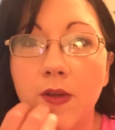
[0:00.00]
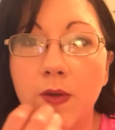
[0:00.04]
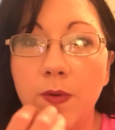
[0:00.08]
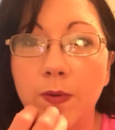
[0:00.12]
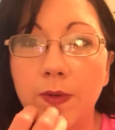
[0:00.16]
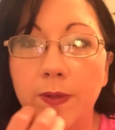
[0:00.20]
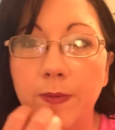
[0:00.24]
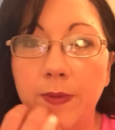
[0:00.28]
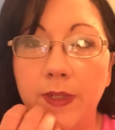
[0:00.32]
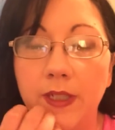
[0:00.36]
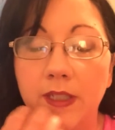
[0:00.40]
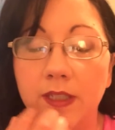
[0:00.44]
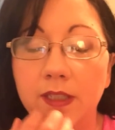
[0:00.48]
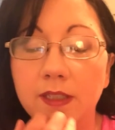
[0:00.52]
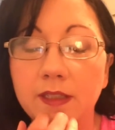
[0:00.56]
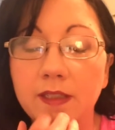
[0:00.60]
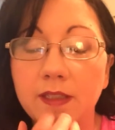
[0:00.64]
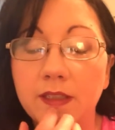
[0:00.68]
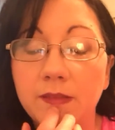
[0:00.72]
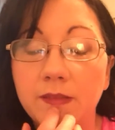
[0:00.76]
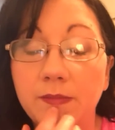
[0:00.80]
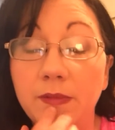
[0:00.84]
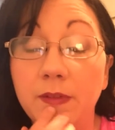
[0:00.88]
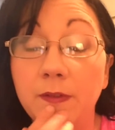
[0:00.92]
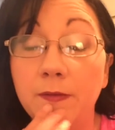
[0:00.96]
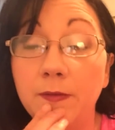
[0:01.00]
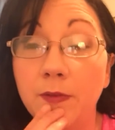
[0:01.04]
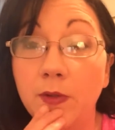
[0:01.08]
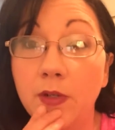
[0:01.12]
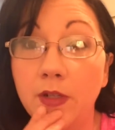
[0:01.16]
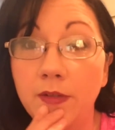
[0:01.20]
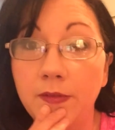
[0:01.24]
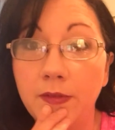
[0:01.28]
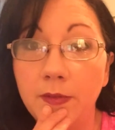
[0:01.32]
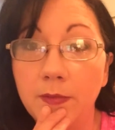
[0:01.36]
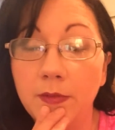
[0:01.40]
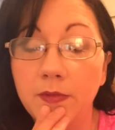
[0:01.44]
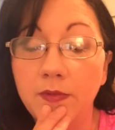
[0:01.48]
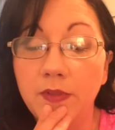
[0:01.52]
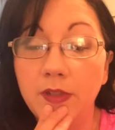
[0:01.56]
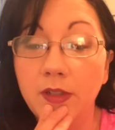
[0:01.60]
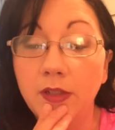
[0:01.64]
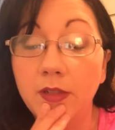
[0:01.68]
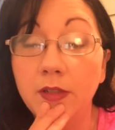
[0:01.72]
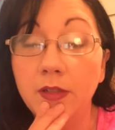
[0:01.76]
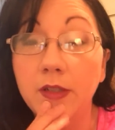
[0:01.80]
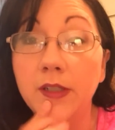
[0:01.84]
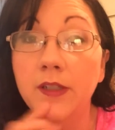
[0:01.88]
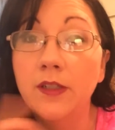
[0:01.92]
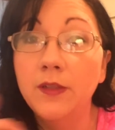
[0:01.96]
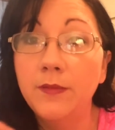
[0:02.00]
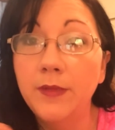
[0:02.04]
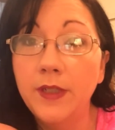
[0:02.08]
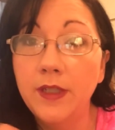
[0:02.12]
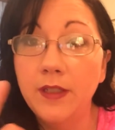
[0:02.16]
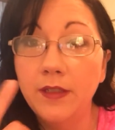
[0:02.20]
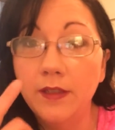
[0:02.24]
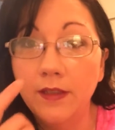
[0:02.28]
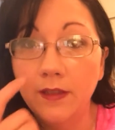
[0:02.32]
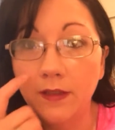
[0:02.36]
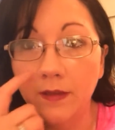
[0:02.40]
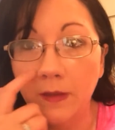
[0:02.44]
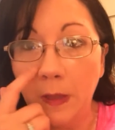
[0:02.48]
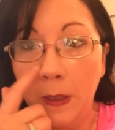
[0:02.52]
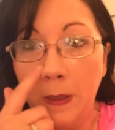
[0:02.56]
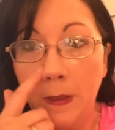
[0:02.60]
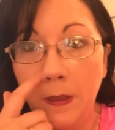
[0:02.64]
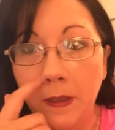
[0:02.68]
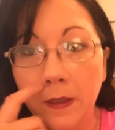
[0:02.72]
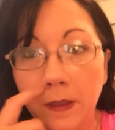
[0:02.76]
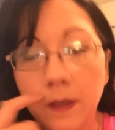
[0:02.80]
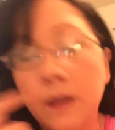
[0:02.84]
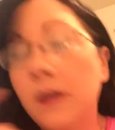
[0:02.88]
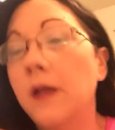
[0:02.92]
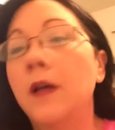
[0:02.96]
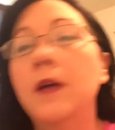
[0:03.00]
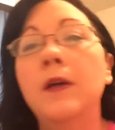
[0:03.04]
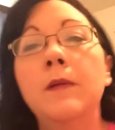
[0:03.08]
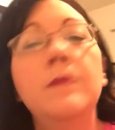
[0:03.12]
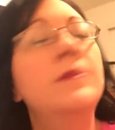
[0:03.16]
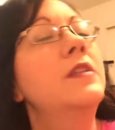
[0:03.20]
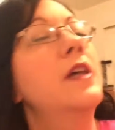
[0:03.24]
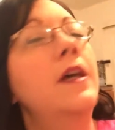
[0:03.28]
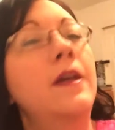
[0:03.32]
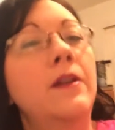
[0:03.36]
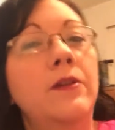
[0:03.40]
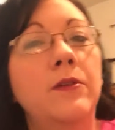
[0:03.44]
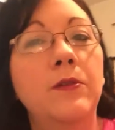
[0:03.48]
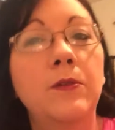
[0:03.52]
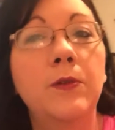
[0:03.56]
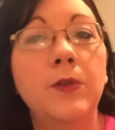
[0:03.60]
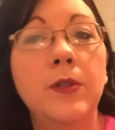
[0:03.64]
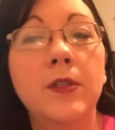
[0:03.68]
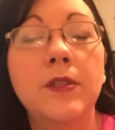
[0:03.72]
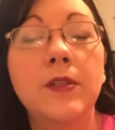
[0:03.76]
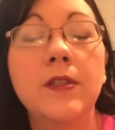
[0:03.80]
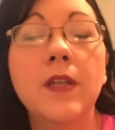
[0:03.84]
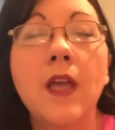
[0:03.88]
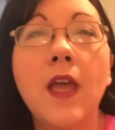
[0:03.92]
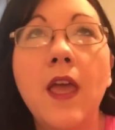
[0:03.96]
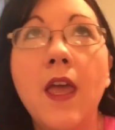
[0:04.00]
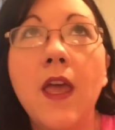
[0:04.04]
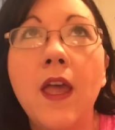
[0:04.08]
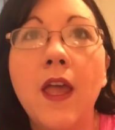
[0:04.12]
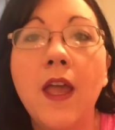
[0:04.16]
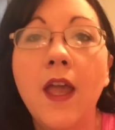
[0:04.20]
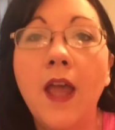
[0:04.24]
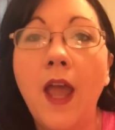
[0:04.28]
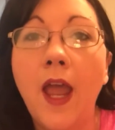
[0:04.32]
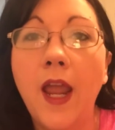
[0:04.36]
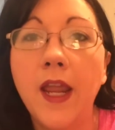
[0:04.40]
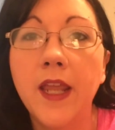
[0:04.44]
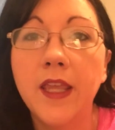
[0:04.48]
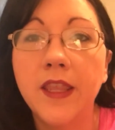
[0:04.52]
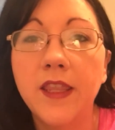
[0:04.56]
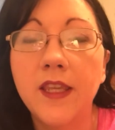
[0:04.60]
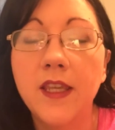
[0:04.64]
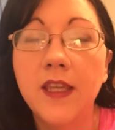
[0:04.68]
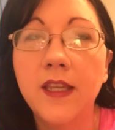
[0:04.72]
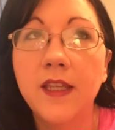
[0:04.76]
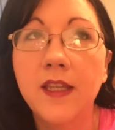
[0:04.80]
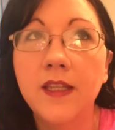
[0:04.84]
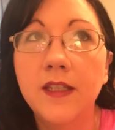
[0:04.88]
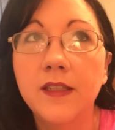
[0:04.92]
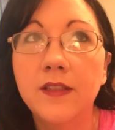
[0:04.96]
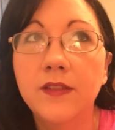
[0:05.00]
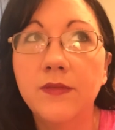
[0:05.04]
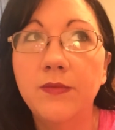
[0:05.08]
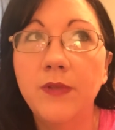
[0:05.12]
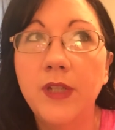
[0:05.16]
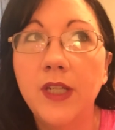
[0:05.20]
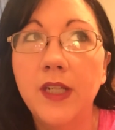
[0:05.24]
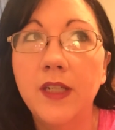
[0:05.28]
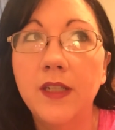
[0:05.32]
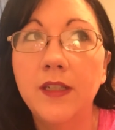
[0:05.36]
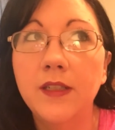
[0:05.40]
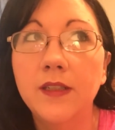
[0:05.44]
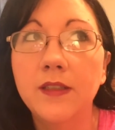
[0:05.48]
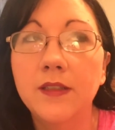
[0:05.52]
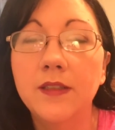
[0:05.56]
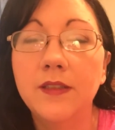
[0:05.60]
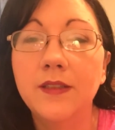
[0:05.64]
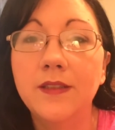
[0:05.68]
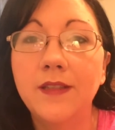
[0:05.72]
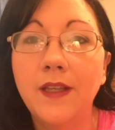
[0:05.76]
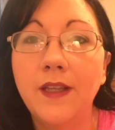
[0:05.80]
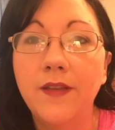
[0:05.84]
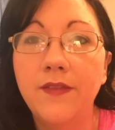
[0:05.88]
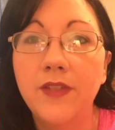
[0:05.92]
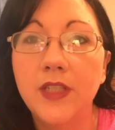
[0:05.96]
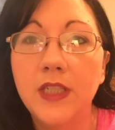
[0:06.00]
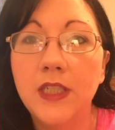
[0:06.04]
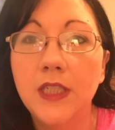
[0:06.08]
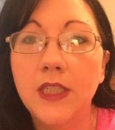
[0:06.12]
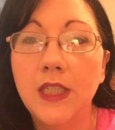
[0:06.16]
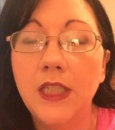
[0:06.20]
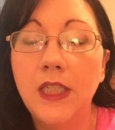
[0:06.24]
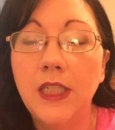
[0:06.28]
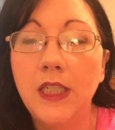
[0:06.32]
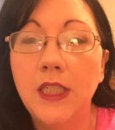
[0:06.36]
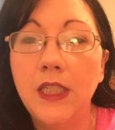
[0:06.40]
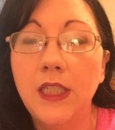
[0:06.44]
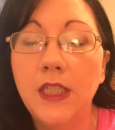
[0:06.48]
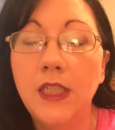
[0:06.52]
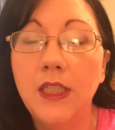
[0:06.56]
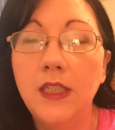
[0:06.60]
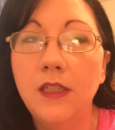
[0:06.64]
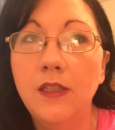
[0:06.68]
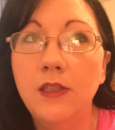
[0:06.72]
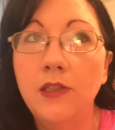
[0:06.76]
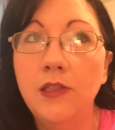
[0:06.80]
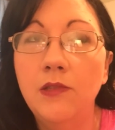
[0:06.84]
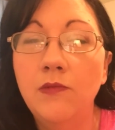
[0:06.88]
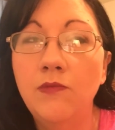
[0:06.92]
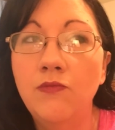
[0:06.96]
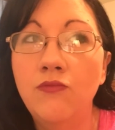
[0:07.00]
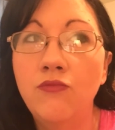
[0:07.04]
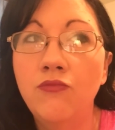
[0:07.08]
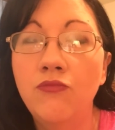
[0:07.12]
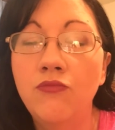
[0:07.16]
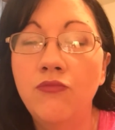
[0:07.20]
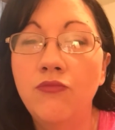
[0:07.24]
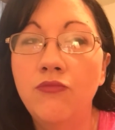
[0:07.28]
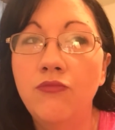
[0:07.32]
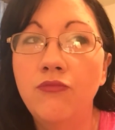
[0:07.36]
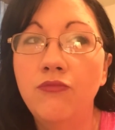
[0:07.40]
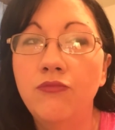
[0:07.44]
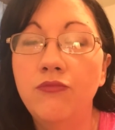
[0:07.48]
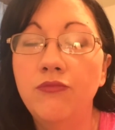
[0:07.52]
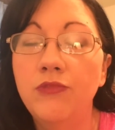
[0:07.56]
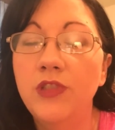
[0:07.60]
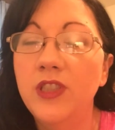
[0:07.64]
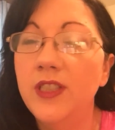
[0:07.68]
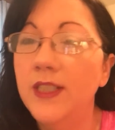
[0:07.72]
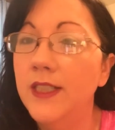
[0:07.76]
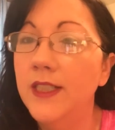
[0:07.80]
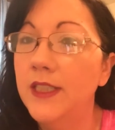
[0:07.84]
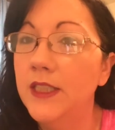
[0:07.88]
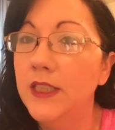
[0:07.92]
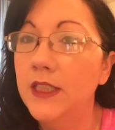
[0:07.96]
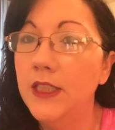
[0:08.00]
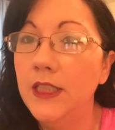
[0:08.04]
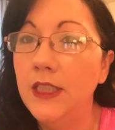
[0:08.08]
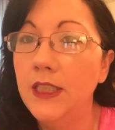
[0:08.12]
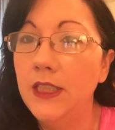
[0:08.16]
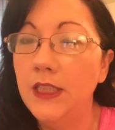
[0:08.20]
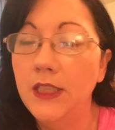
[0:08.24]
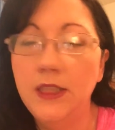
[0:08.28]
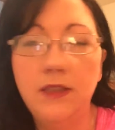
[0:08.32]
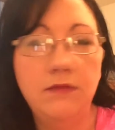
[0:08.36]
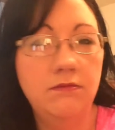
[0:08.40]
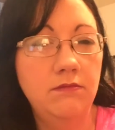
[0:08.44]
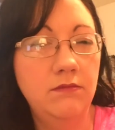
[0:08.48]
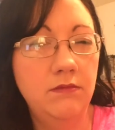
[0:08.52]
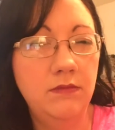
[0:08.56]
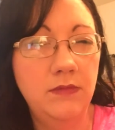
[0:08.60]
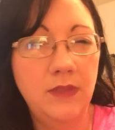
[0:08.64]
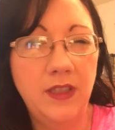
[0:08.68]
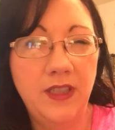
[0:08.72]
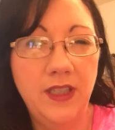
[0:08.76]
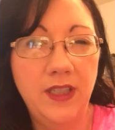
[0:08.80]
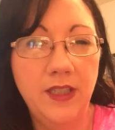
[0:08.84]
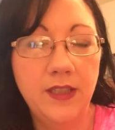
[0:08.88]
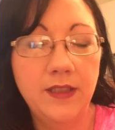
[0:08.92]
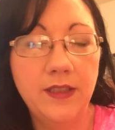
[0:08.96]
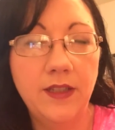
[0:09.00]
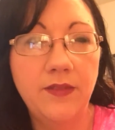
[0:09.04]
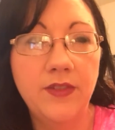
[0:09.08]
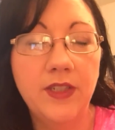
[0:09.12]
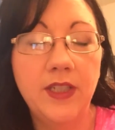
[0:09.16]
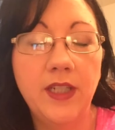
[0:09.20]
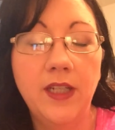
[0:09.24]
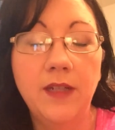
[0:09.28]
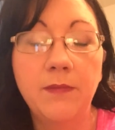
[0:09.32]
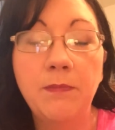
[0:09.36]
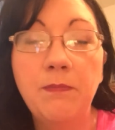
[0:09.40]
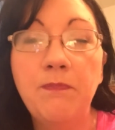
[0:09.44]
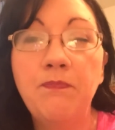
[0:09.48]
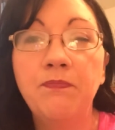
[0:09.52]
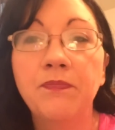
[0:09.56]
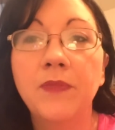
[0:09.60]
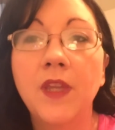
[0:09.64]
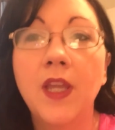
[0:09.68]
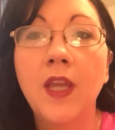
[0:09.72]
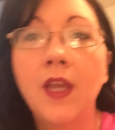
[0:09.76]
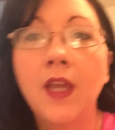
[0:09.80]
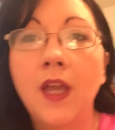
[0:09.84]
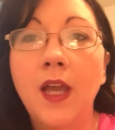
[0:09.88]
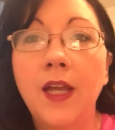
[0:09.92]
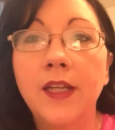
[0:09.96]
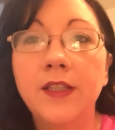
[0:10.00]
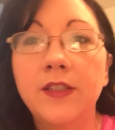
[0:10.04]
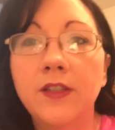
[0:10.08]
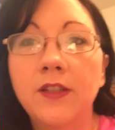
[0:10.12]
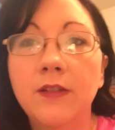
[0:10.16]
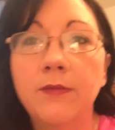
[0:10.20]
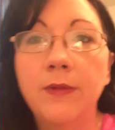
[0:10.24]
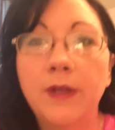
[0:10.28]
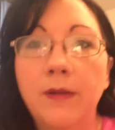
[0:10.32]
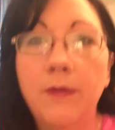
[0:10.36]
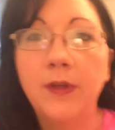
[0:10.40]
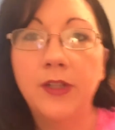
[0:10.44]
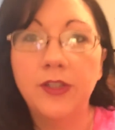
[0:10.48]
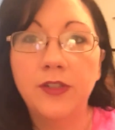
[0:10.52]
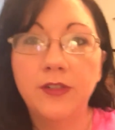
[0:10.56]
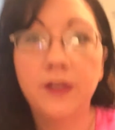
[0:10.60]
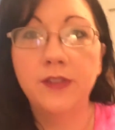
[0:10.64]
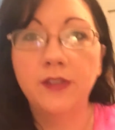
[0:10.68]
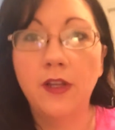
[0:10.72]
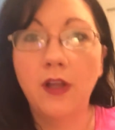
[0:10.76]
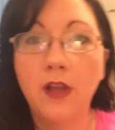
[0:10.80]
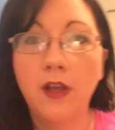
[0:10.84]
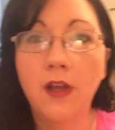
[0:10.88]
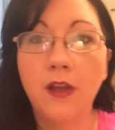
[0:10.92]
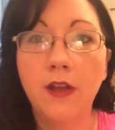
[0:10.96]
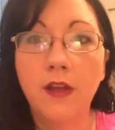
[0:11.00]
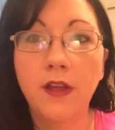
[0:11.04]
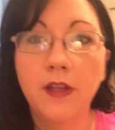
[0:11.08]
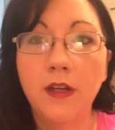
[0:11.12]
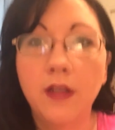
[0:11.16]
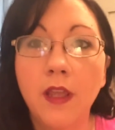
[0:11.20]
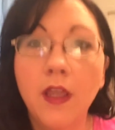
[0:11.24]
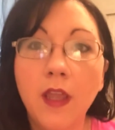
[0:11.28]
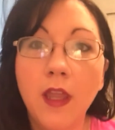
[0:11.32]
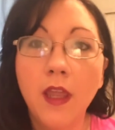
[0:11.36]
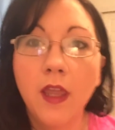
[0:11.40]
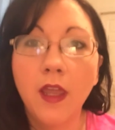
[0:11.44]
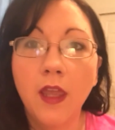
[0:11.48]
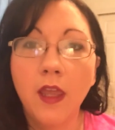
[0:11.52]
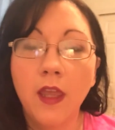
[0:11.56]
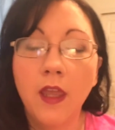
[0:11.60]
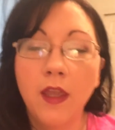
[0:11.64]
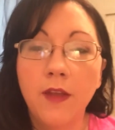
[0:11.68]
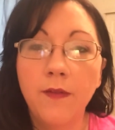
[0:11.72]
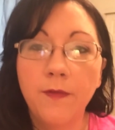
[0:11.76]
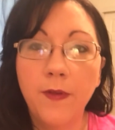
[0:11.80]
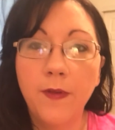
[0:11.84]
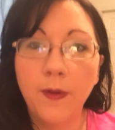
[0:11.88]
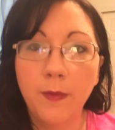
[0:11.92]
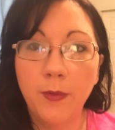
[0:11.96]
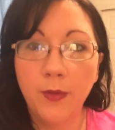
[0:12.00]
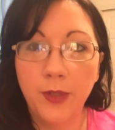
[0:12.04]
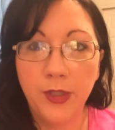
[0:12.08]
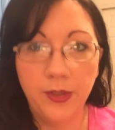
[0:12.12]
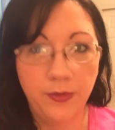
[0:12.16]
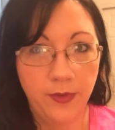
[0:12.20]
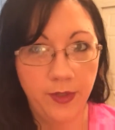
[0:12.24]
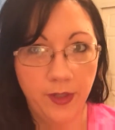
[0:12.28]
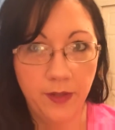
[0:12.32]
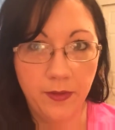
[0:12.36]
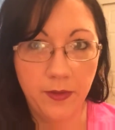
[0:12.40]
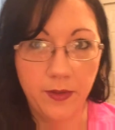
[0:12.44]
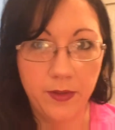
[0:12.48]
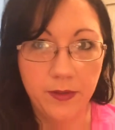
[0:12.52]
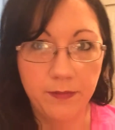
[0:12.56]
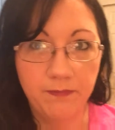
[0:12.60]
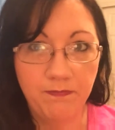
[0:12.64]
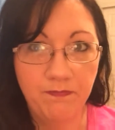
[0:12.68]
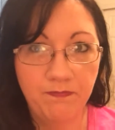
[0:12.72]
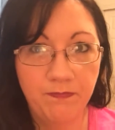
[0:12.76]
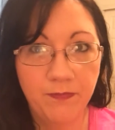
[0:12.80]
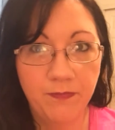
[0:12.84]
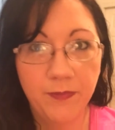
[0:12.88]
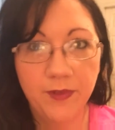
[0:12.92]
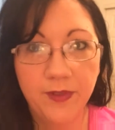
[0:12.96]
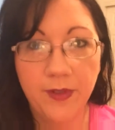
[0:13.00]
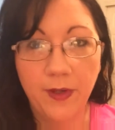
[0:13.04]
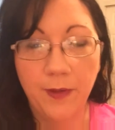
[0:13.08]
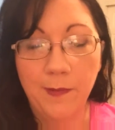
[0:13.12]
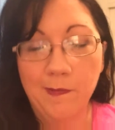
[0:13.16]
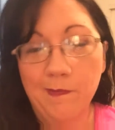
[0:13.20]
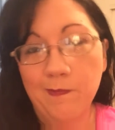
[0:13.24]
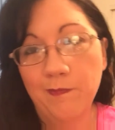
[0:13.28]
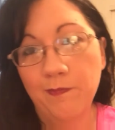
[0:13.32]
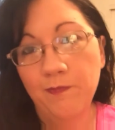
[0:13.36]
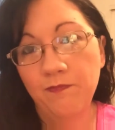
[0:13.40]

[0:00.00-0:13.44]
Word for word: what week this is before I film the video. It'll be in the um, title, of course. I think it's week 17, 16, I think 17. I started Weight Watchers on February 23rd, so